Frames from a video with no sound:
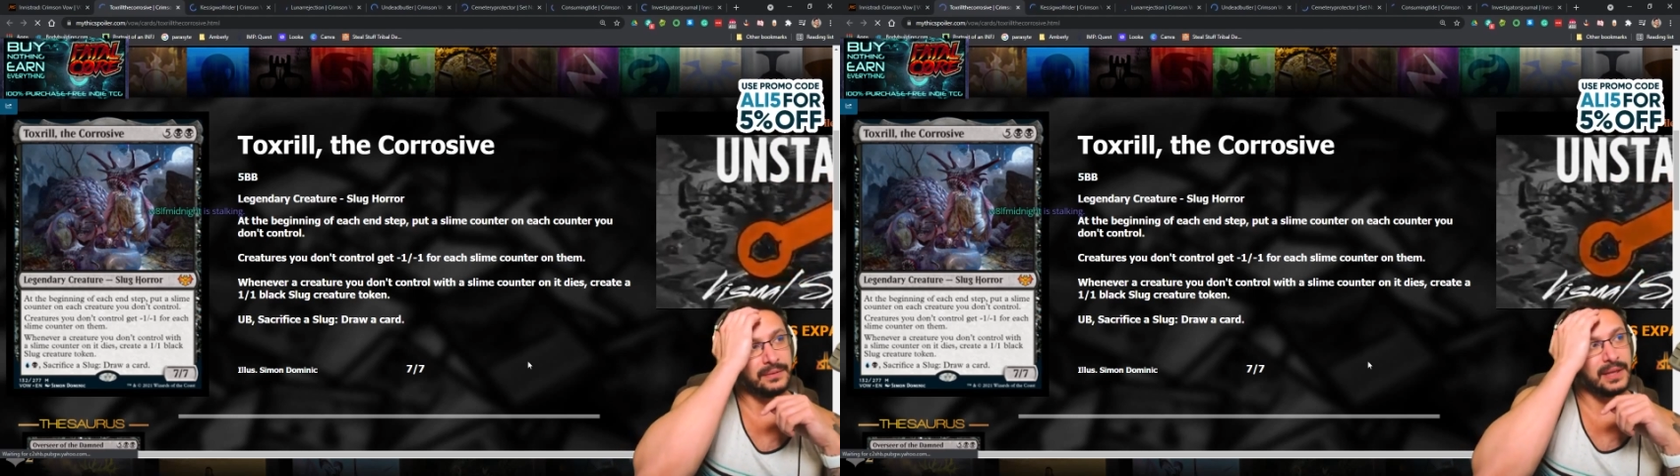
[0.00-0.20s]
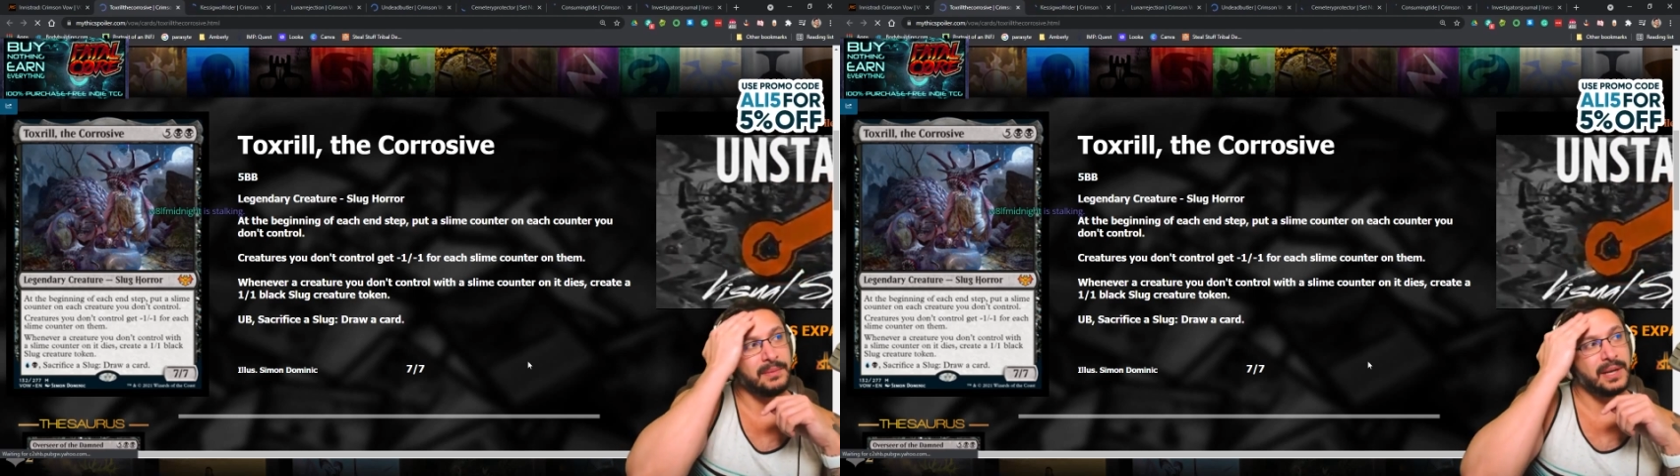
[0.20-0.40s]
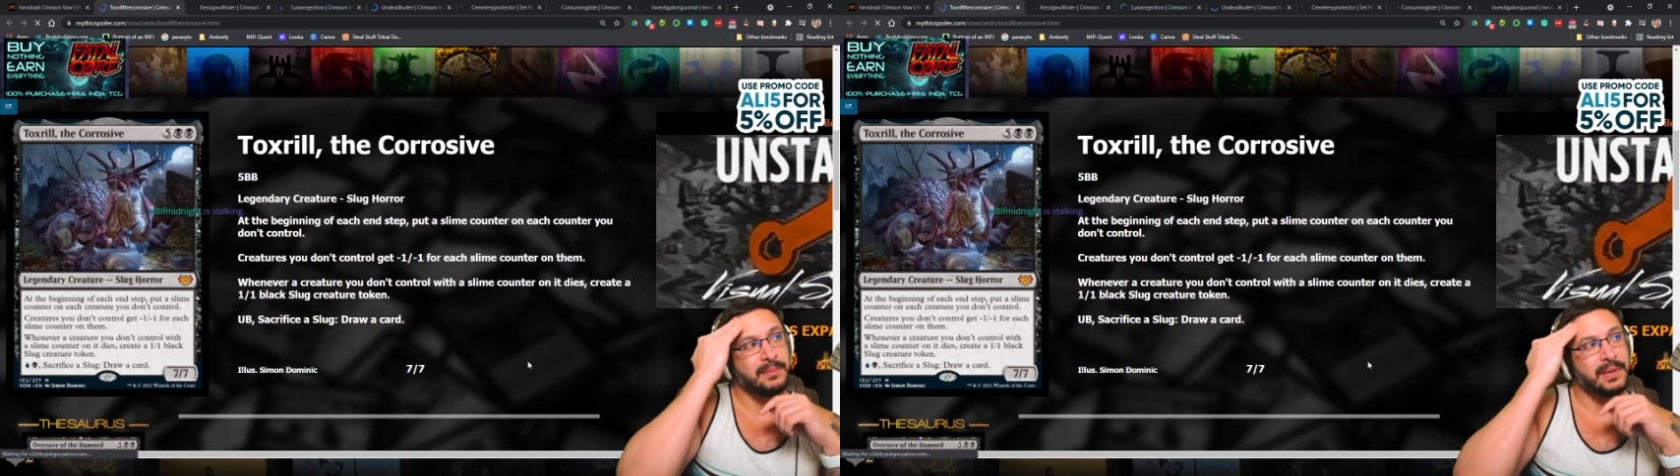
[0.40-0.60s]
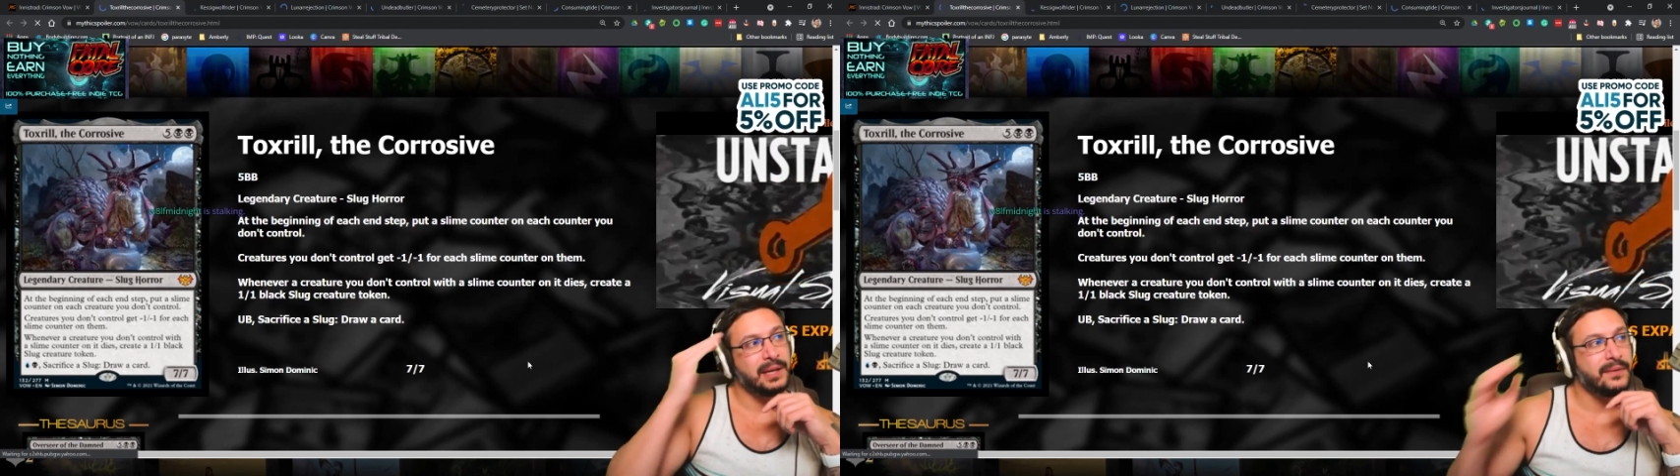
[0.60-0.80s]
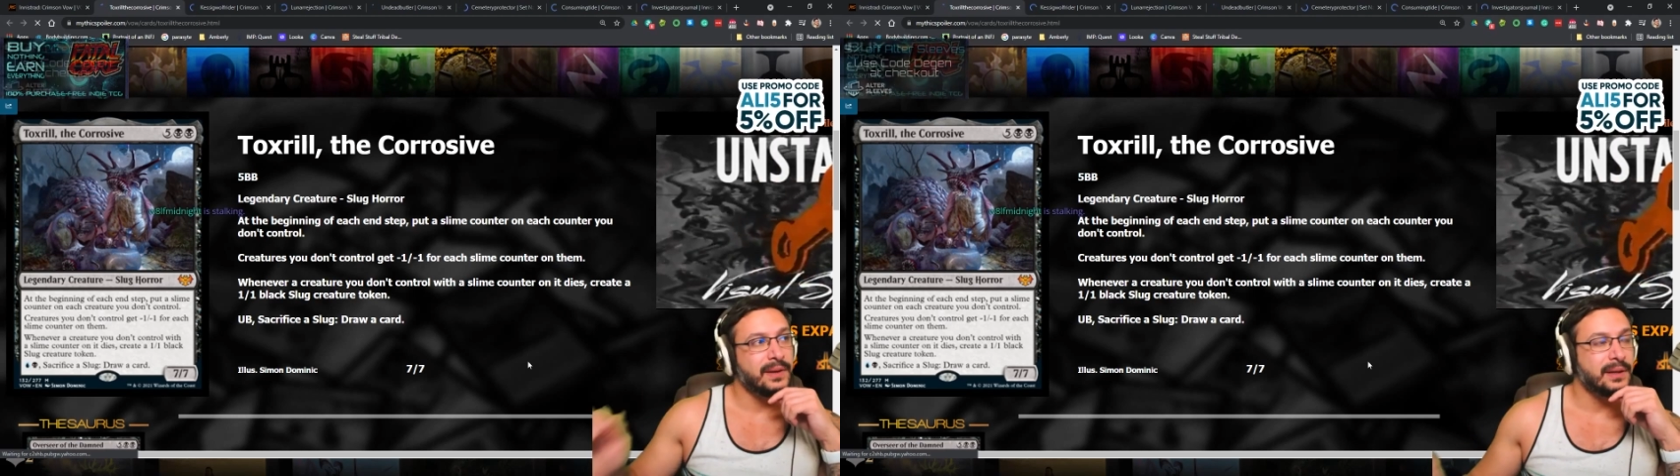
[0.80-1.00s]
I'm gonna
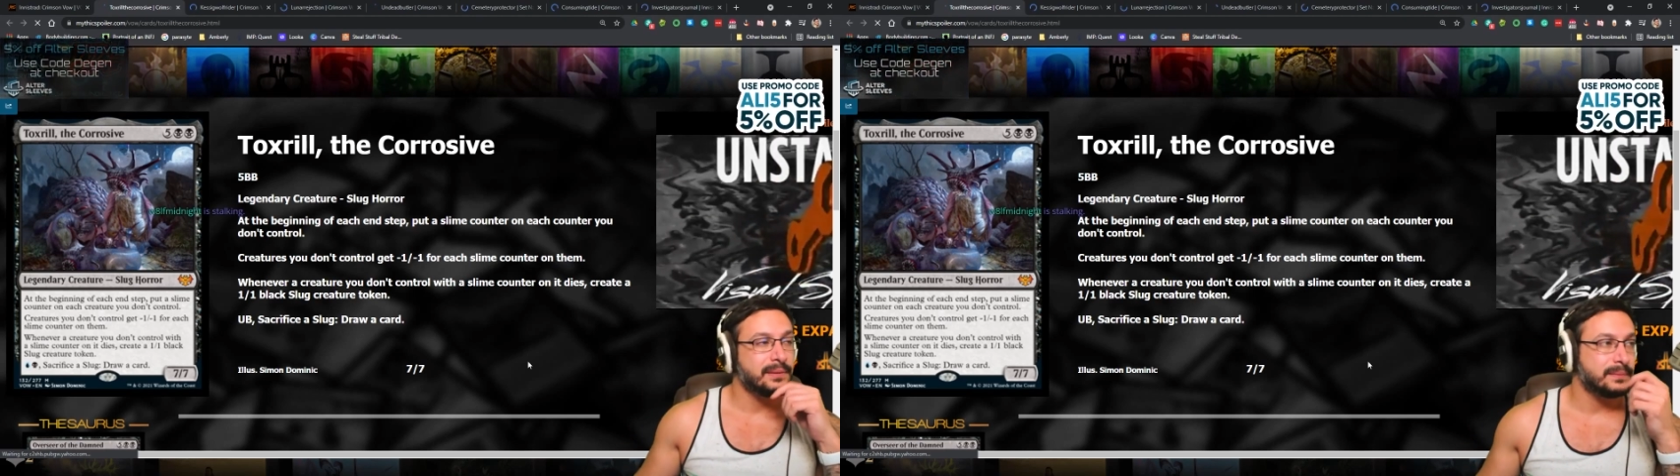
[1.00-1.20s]
give it,